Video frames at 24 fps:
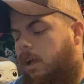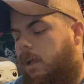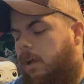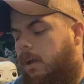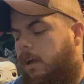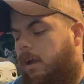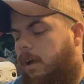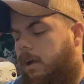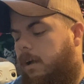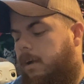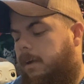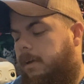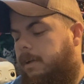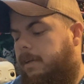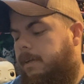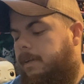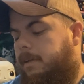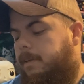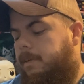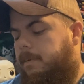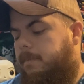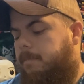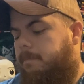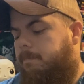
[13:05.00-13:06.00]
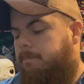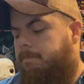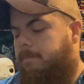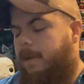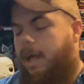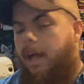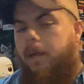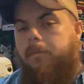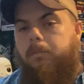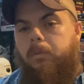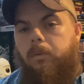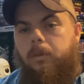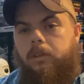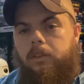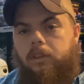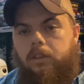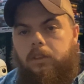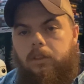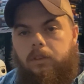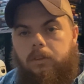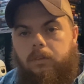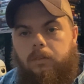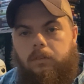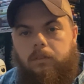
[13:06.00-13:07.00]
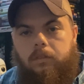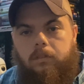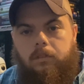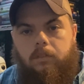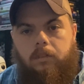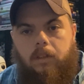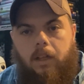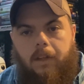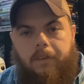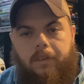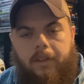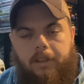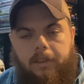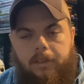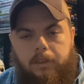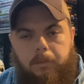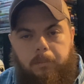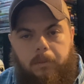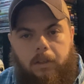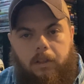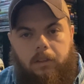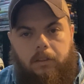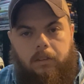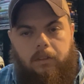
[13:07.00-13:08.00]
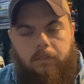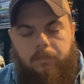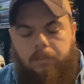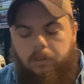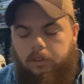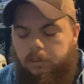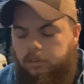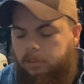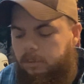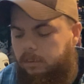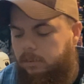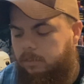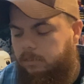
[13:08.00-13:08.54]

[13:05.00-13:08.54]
Bad Boys 2, I think is better than the first.